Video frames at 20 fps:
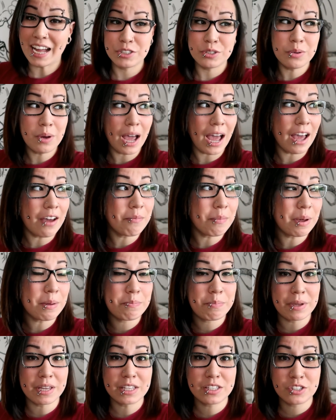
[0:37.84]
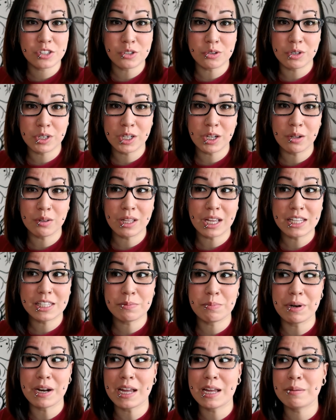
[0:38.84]
I do have my big studio
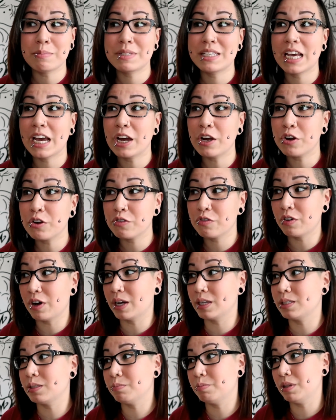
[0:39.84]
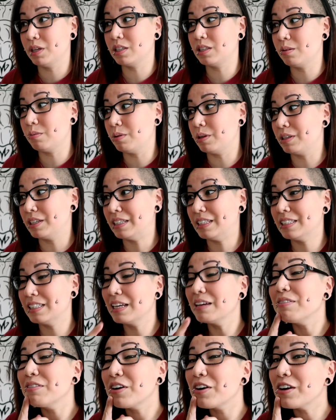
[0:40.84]
lights, but I am terrified to plug them in
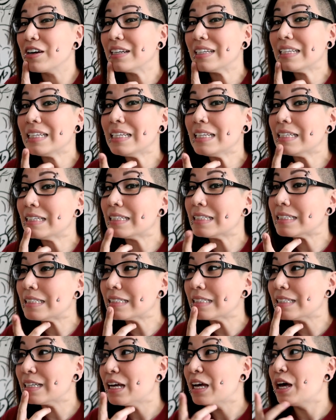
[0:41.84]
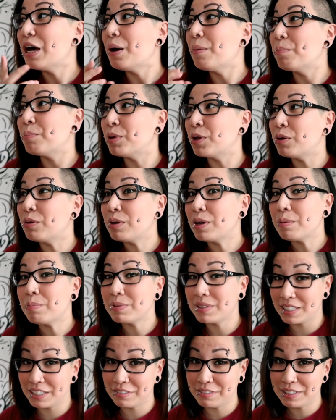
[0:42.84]
because I've already blown
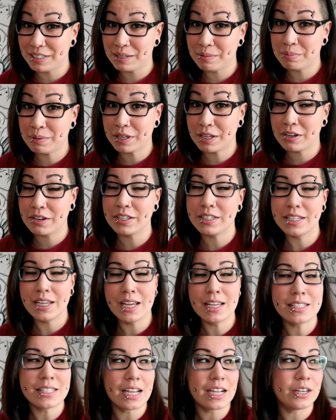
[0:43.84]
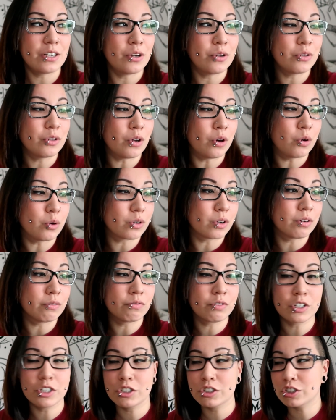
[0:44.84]
up a DVD player. And yes, I know the whole
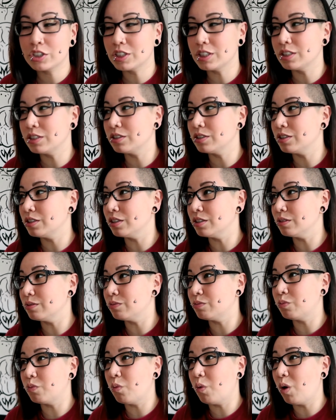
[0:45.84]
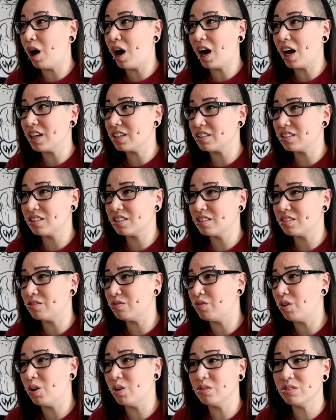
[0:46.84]
conversion, the watts,
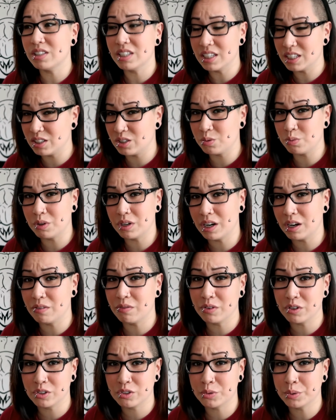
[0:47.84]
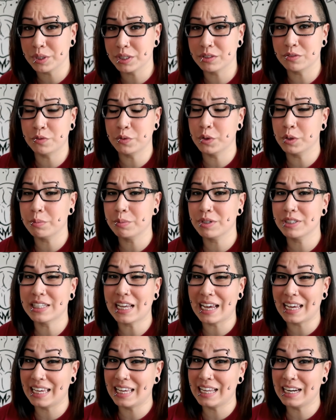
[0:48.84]
the voltage, whatever, transformers,
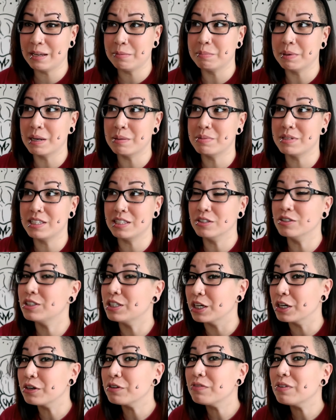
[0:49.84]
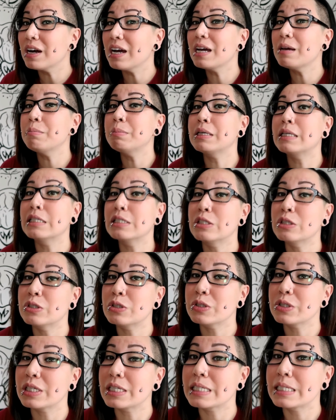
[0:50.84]
I get it, but I'm still terrified because
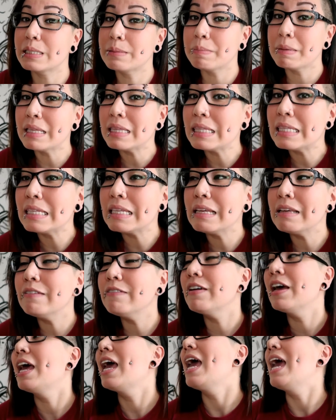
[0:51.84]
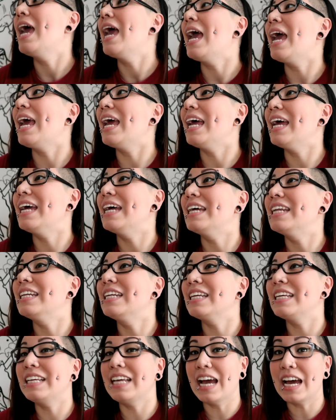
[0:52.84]
those are expensive.
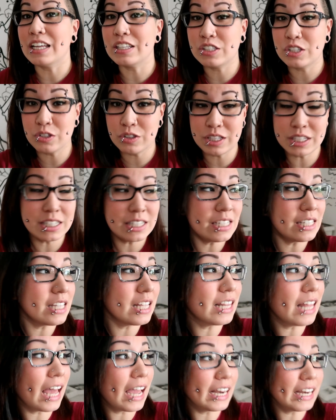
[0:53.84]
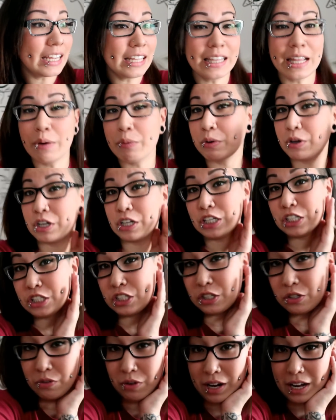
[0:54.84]
And yeah, so this is the lighting that we're gonna
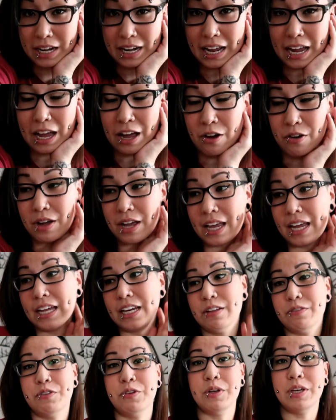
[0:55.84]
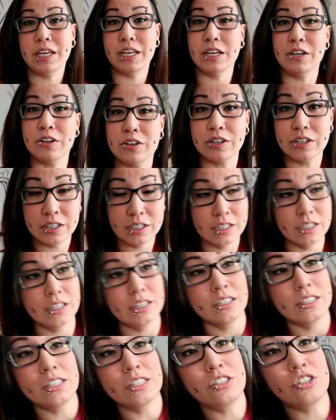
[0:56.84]
do right now. And if you hear
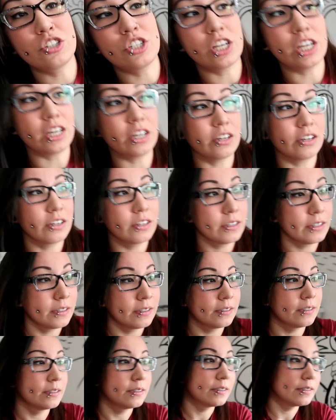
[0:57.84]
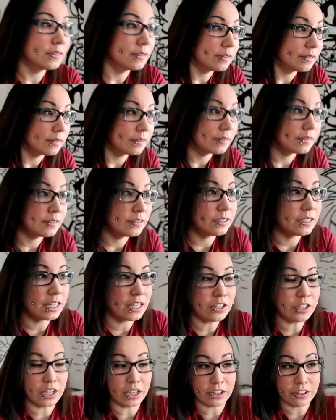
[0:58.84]
this chair,
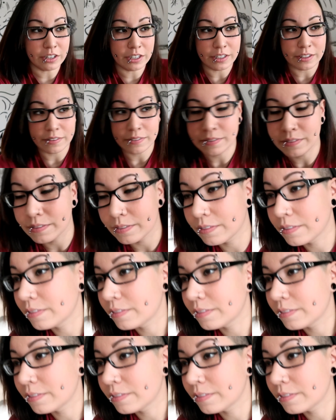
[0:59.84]
can you hear it?